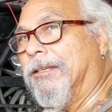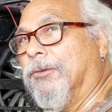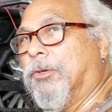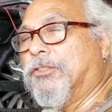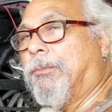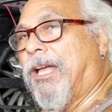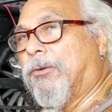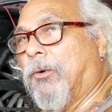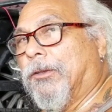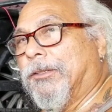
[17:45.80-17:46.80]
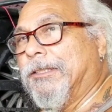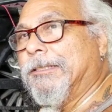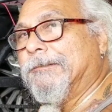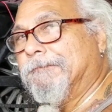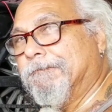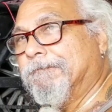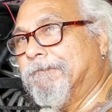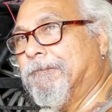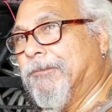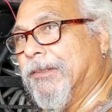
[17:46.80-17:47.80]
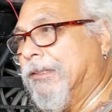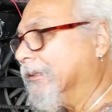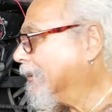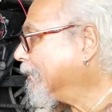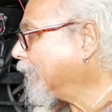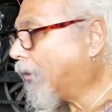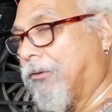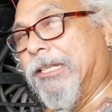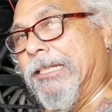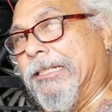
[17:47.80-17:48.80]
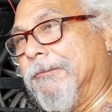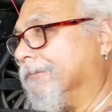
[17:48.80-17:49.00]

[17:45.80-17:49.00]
what's your bike worth to you? We're already in it,